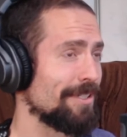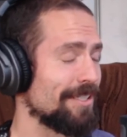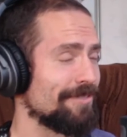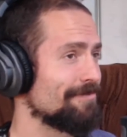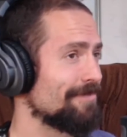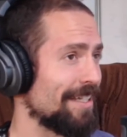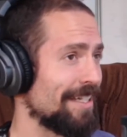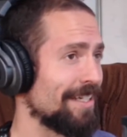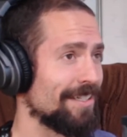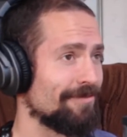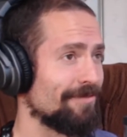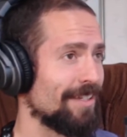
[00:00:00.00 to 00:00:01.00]
But
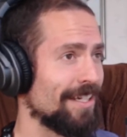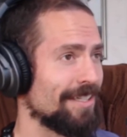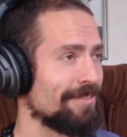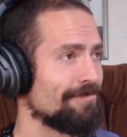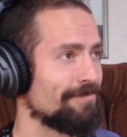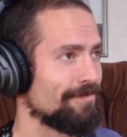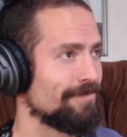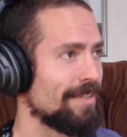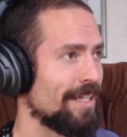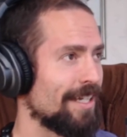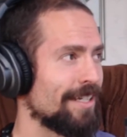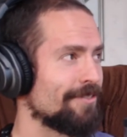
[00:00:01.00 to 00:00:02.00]

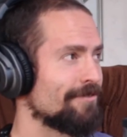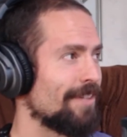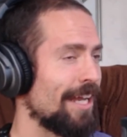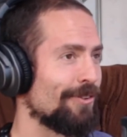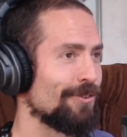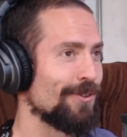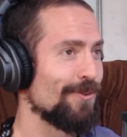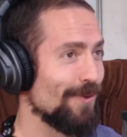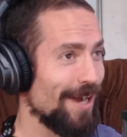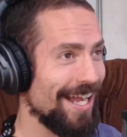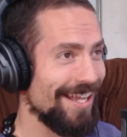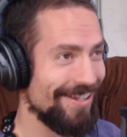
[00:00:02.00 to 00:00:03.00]
not out in the
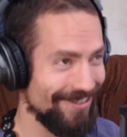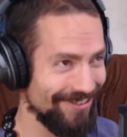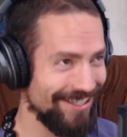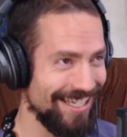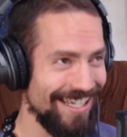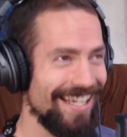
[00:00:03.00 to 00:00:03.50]
wild.